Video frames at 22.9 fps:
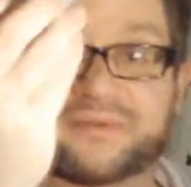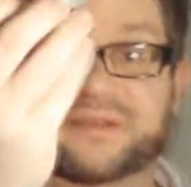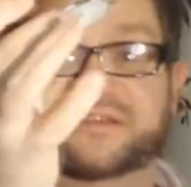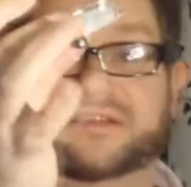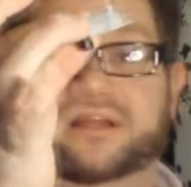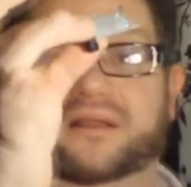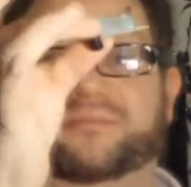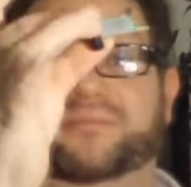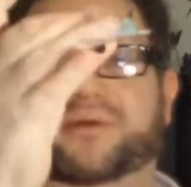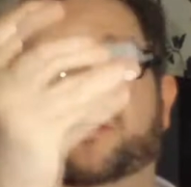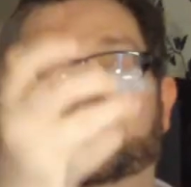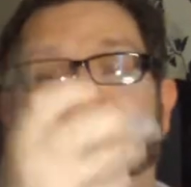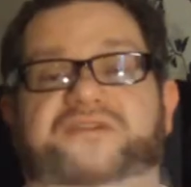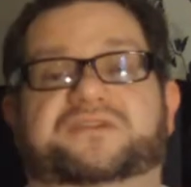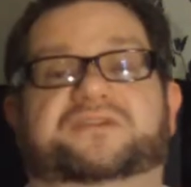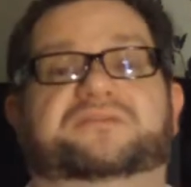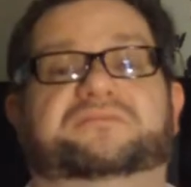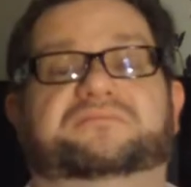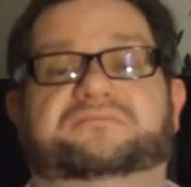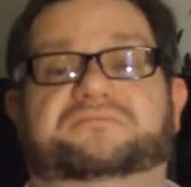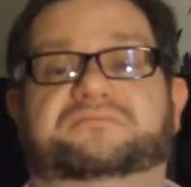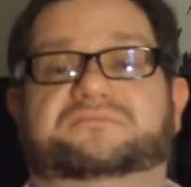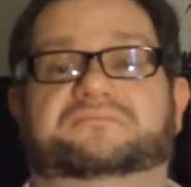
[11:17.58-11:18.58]
missile pods.
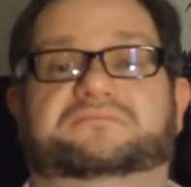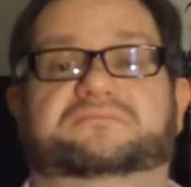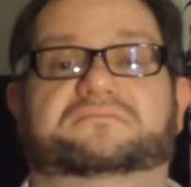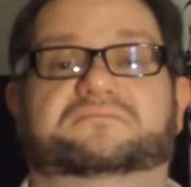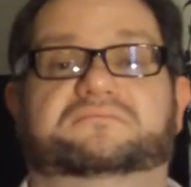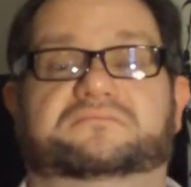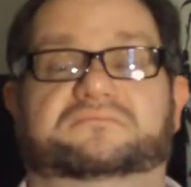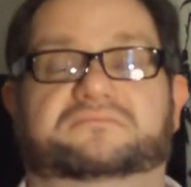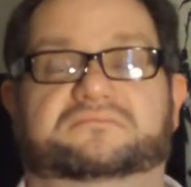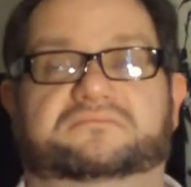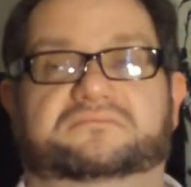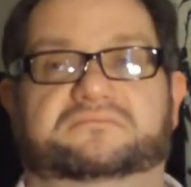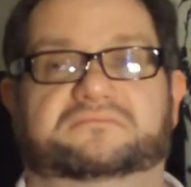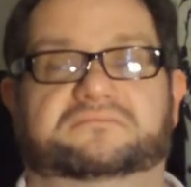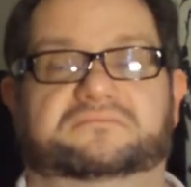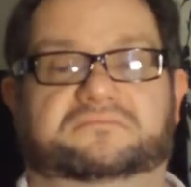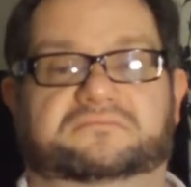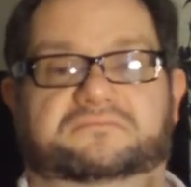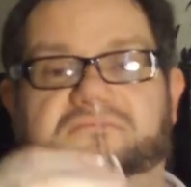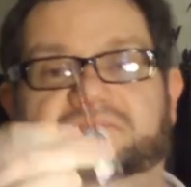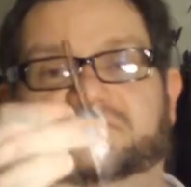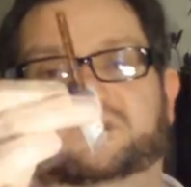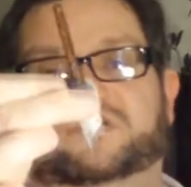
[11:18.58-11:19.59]

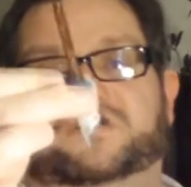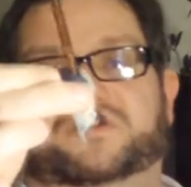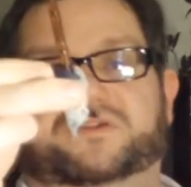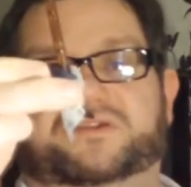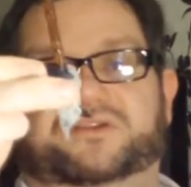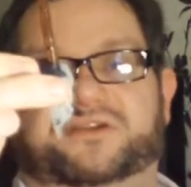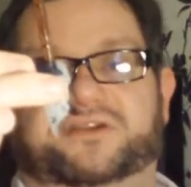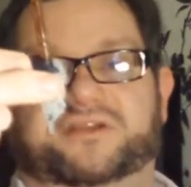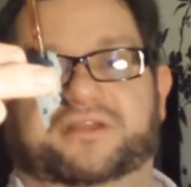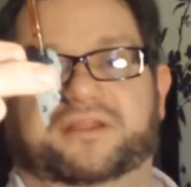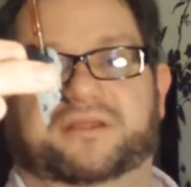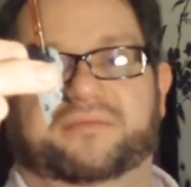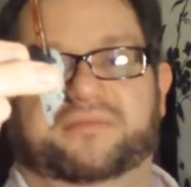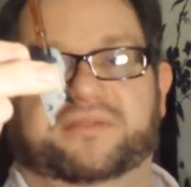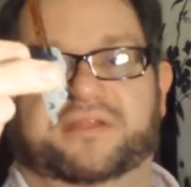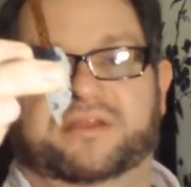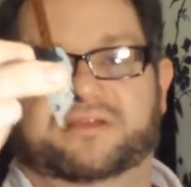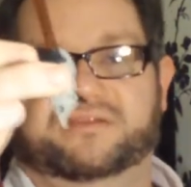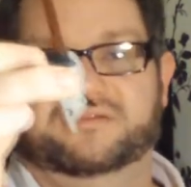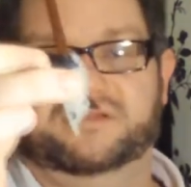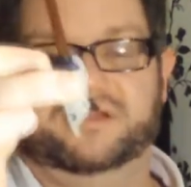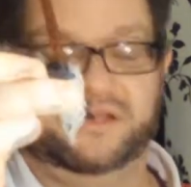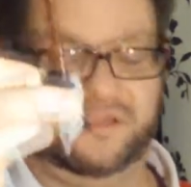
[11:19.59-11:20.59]
Show you them
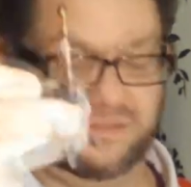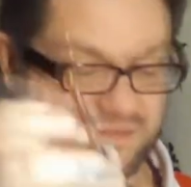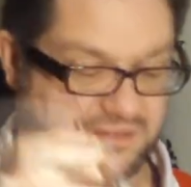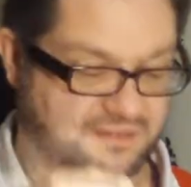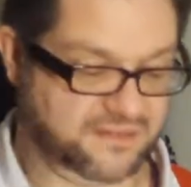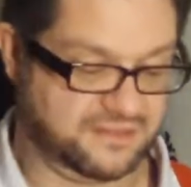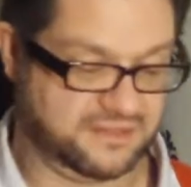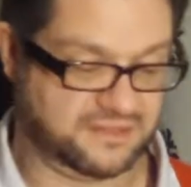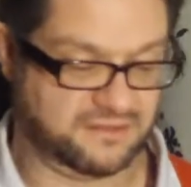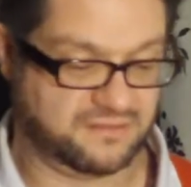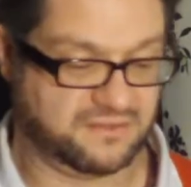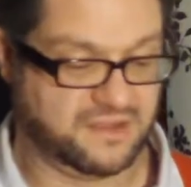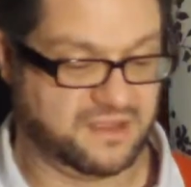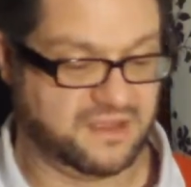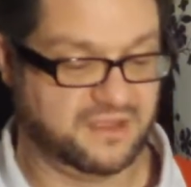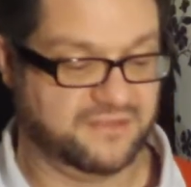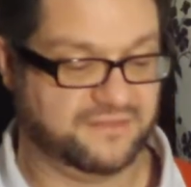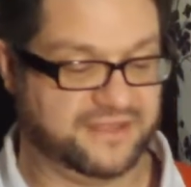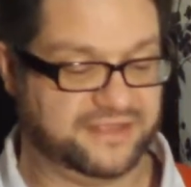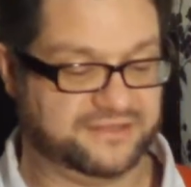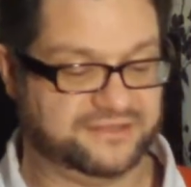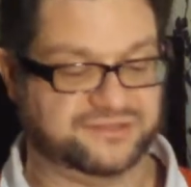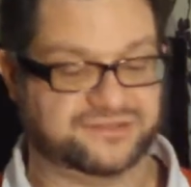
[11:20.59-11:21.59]
nicely. There you go.
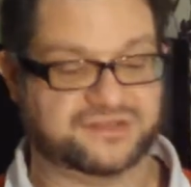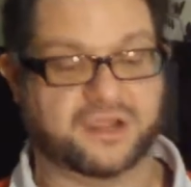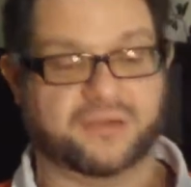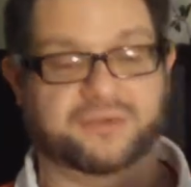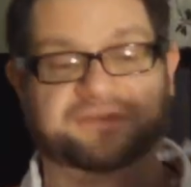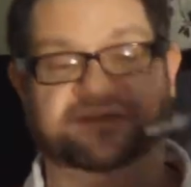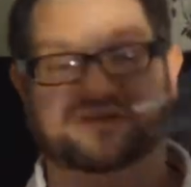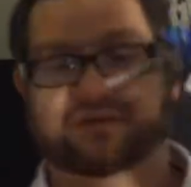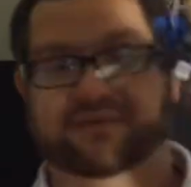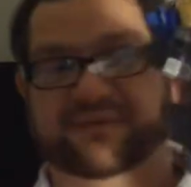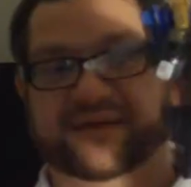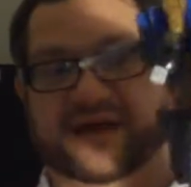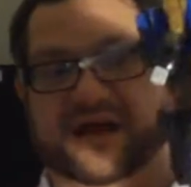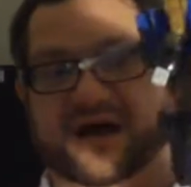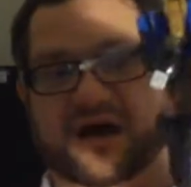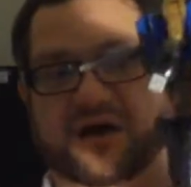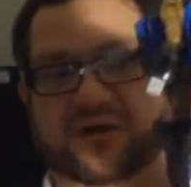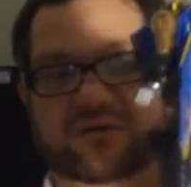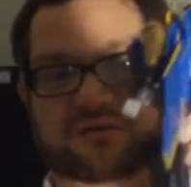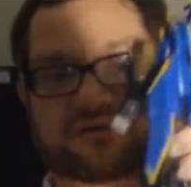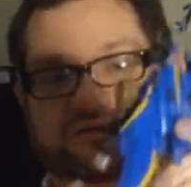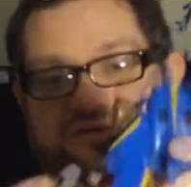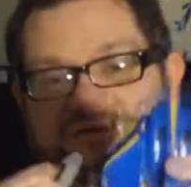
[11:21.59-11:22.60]
They just go into the big
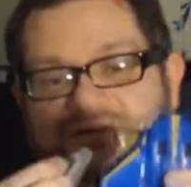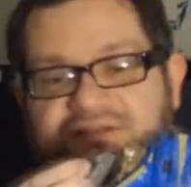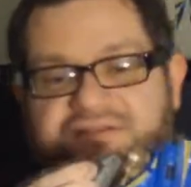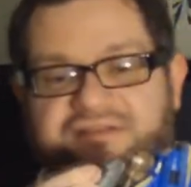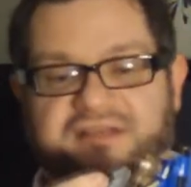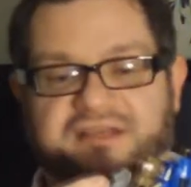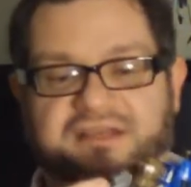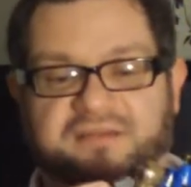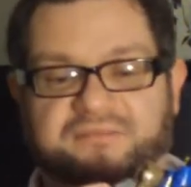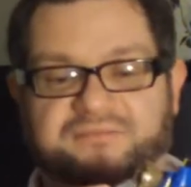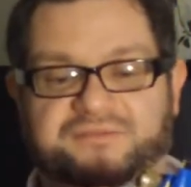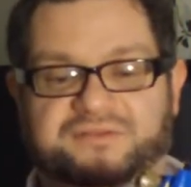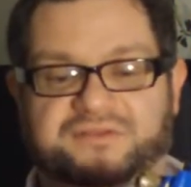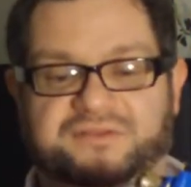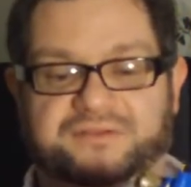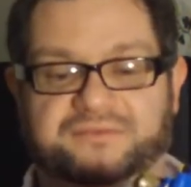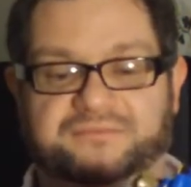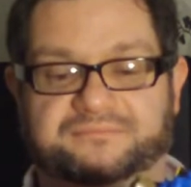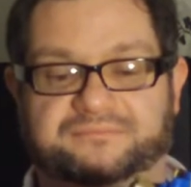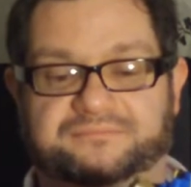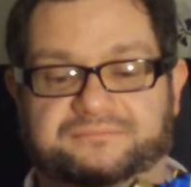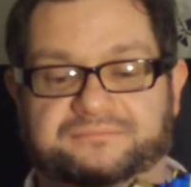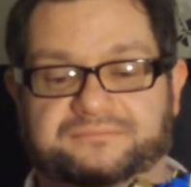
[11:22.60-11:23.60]
holes on his arms.
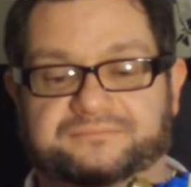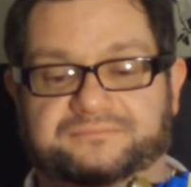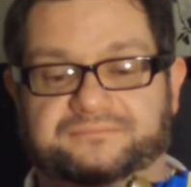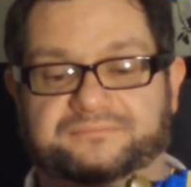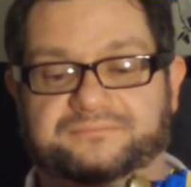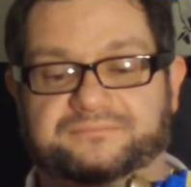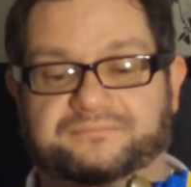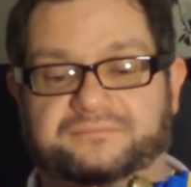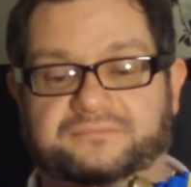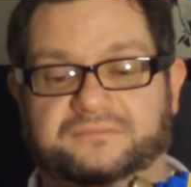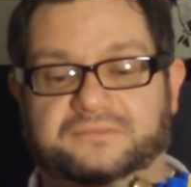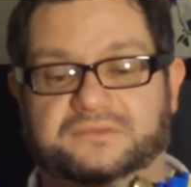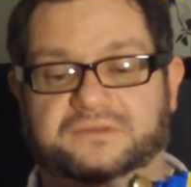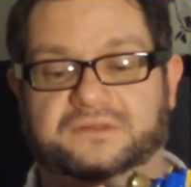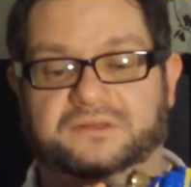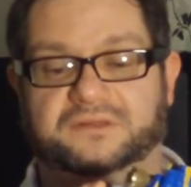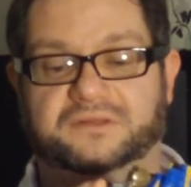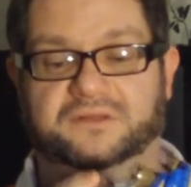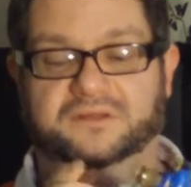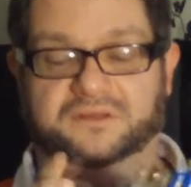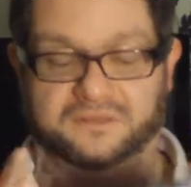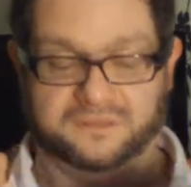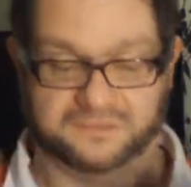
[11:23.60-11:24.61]

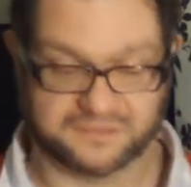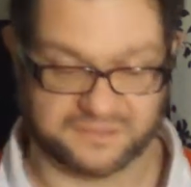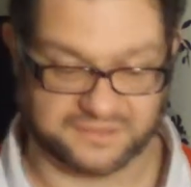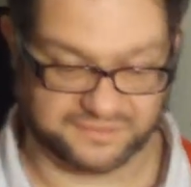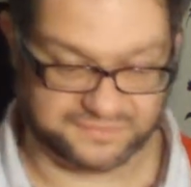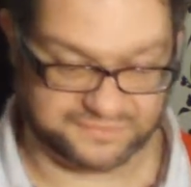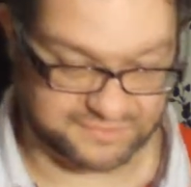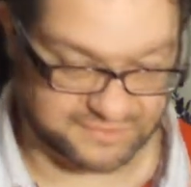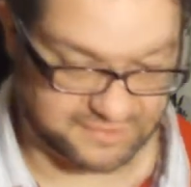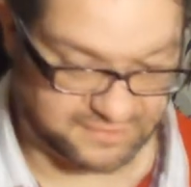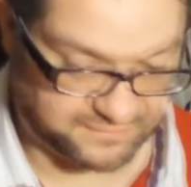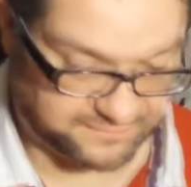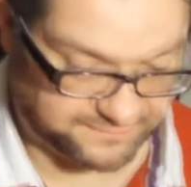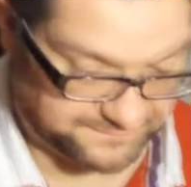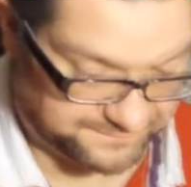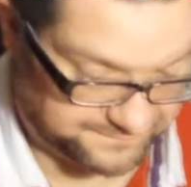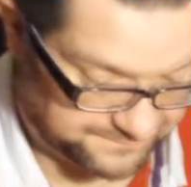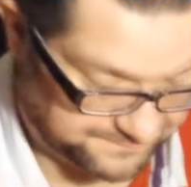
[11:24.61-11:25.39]
Like so.